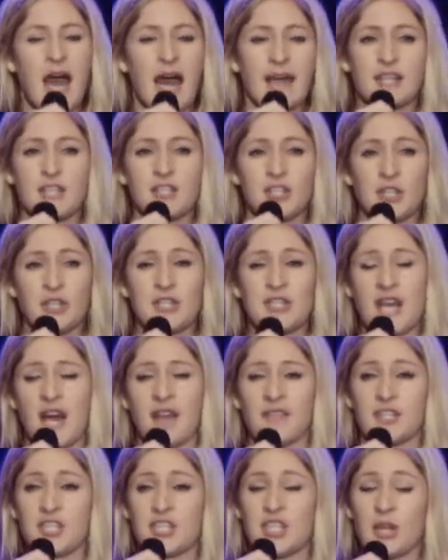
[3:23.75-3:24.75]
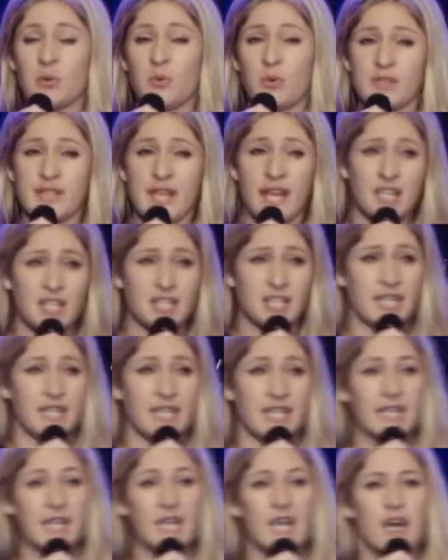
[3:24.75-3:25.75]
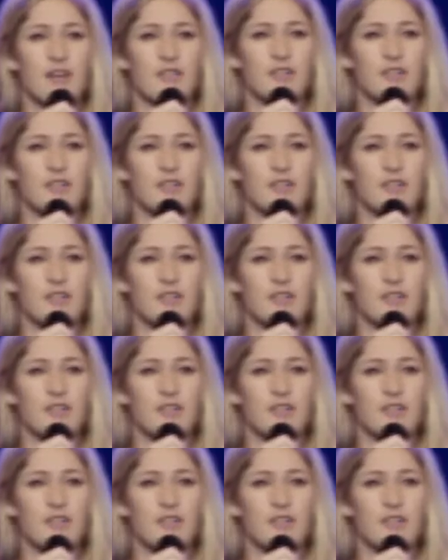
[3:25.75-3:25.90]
And it turned out that she was actually